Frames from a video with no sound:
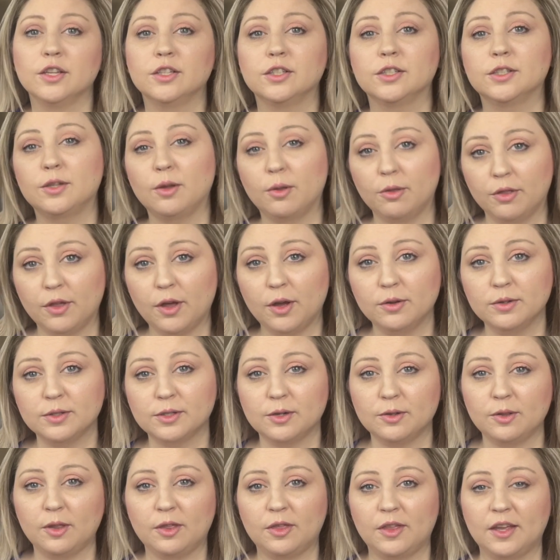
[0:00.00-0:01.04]
those
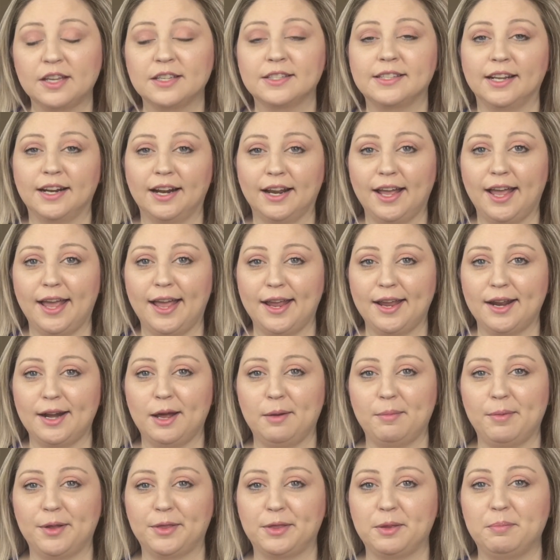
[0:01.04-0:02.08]
are the things that I hate
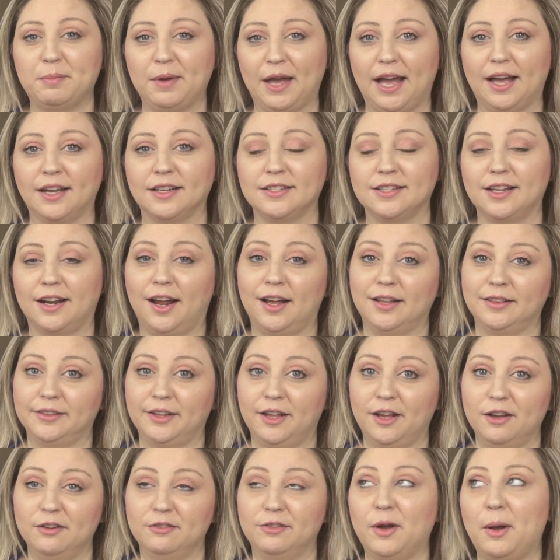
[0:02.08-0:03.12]
about the bags that I
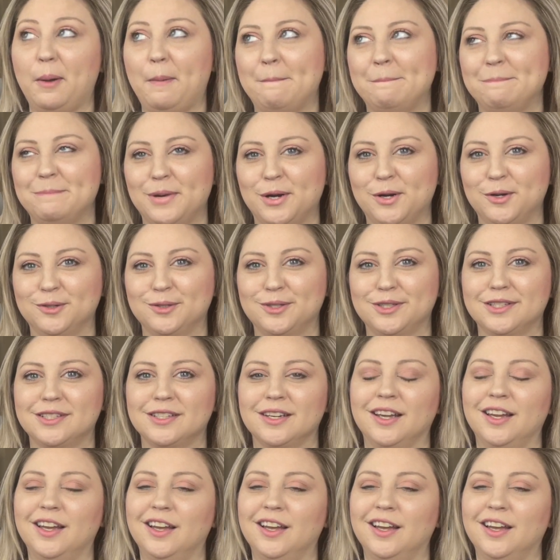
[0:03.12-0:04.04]
love most.